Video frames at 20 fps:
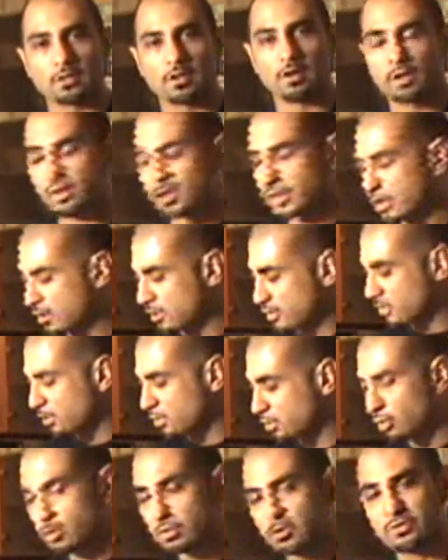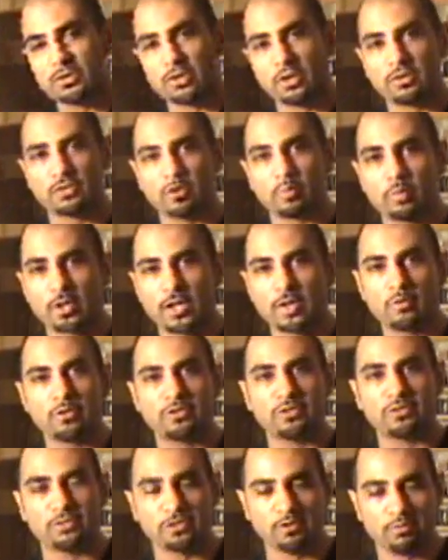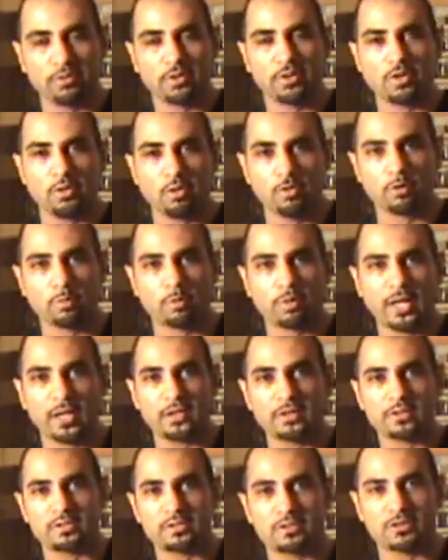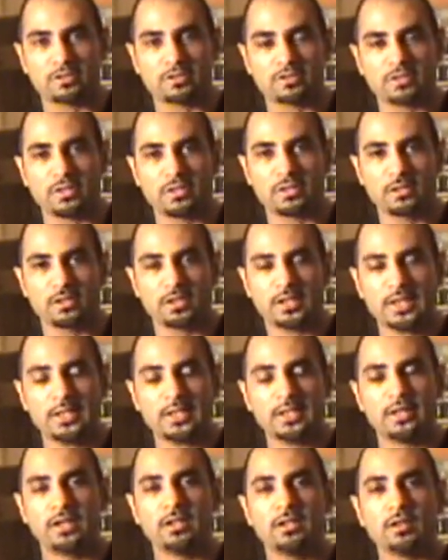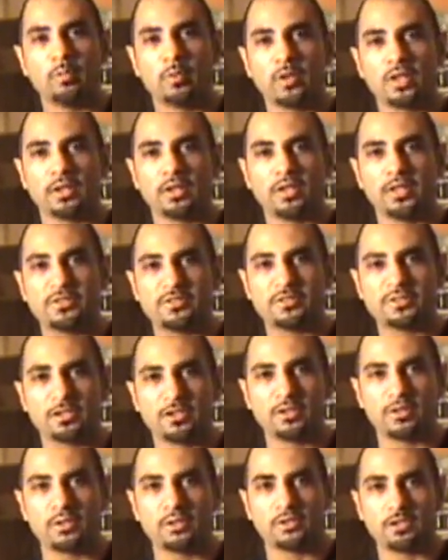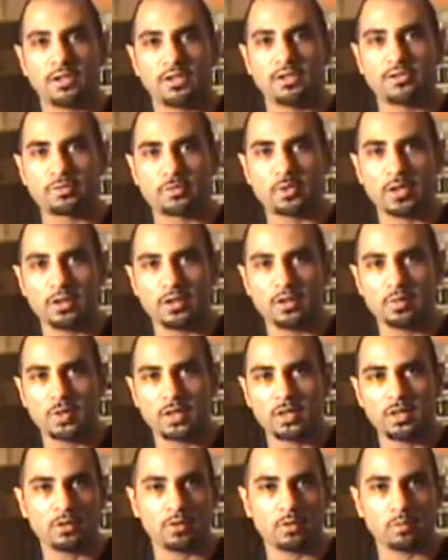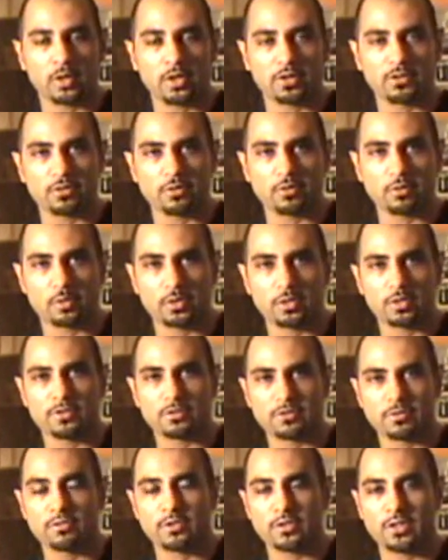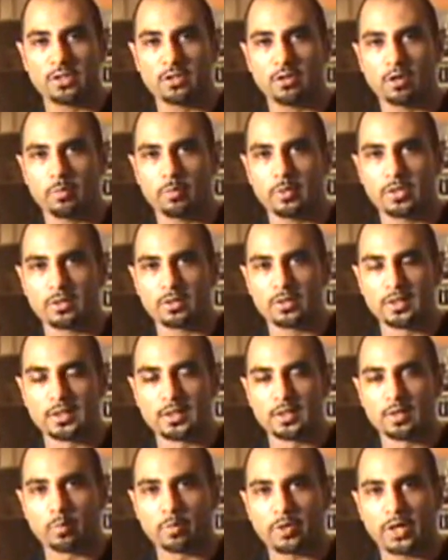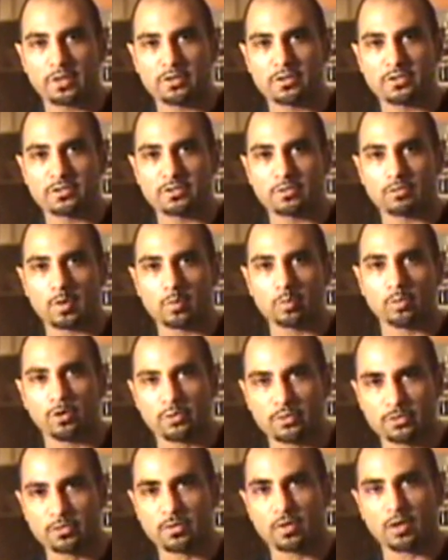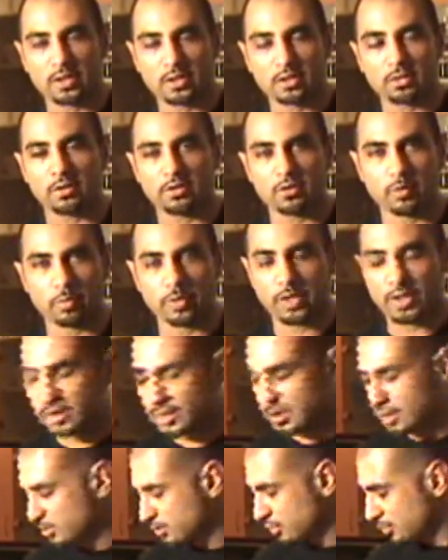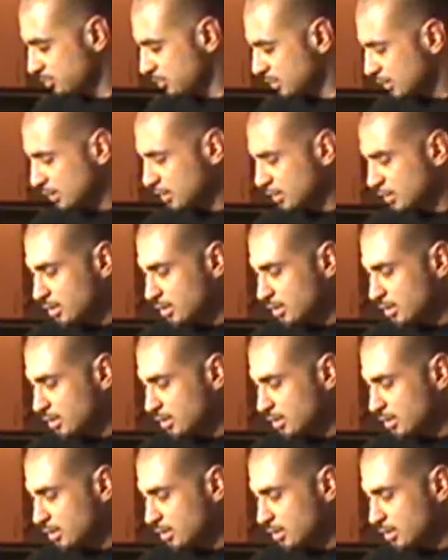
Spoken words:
garlic cloves onto bread, which is a very old practice. It's in the Middle East and in Israel and many other parts of the world. It's a very common practice to rub cloves of garlic on the bread and eat them.